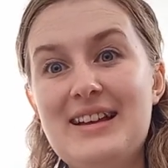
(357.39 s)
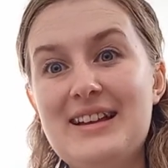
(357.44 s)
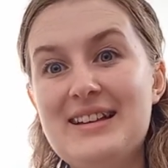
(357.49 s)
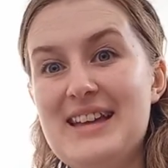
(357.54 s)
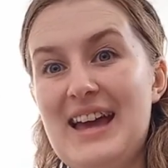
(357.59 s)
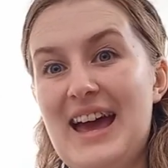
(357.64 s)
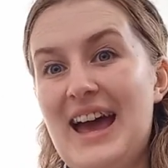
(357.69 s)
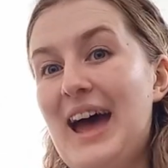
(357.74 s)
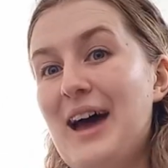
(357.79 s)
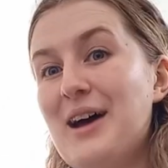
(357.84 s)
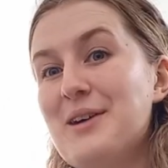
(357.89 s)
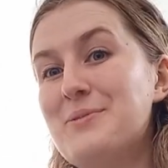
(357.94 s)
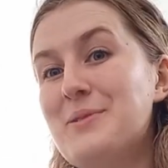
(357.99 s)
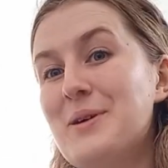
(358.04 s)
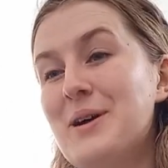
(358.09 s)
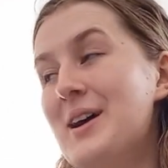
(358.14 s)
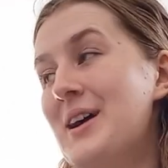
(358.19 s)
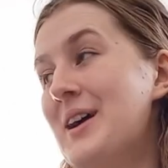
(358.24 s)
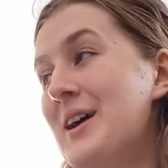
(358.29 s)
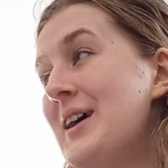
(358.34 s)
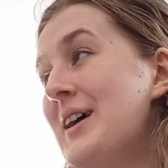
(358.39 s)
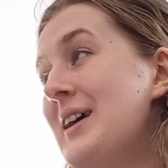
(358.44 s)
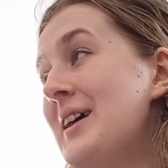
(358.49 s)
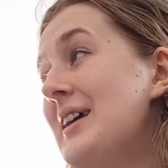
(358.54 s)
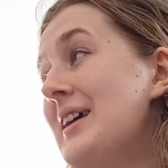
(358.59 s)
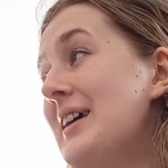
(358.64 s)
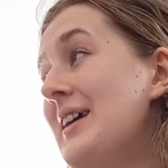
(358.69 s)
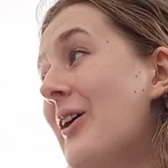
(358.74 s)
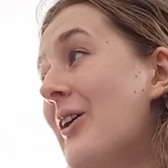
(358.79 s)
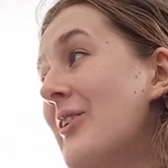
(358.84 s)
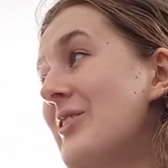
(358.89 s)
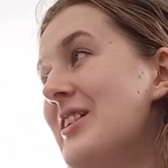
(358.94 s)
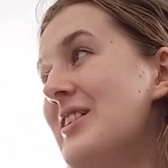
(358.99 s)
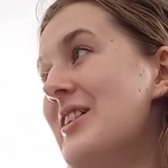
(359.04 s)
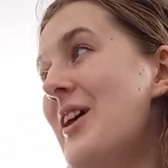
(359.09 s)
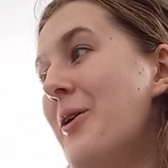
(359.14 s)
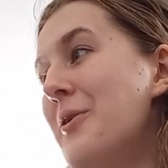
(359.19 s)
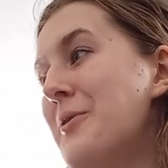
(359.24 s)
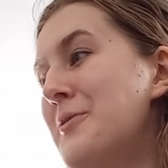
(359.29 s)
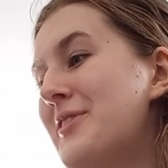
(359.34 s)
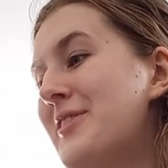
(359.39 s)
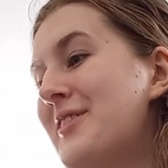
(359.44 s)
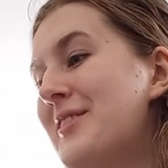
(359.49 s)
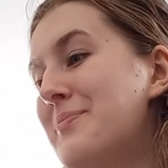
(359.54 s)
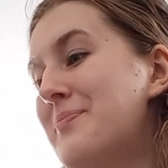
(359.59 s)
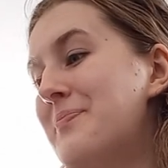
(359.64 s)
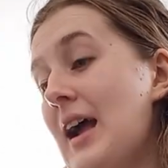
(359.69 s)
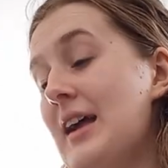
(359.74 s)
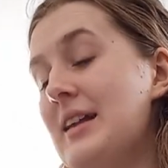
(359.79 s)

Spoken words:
to have on your nose.